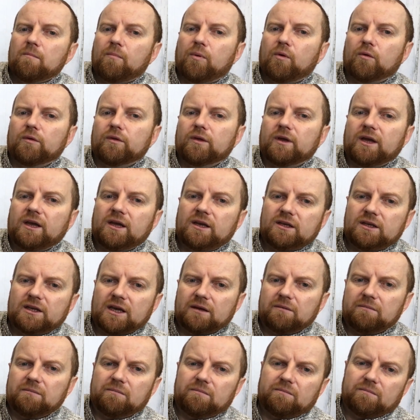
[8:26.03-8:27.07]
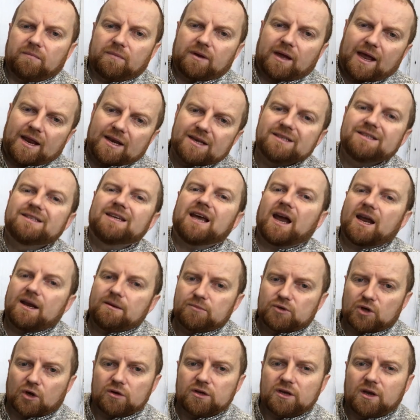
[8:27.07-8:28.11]
put the
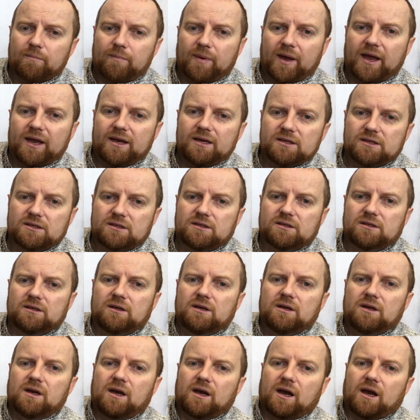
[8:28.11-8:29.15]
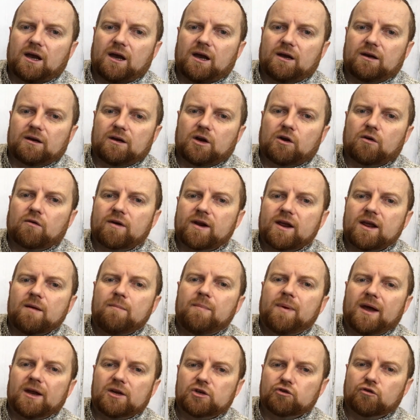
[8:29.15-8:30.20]
enzymes on your baits and create a
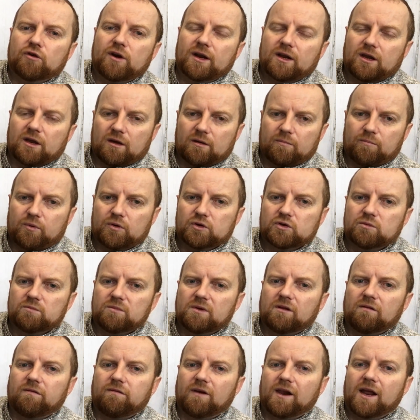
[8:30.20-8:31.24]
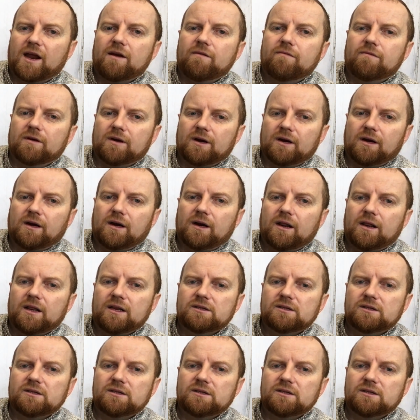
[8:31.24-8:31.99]
better trigger, put some of the flavouring in it.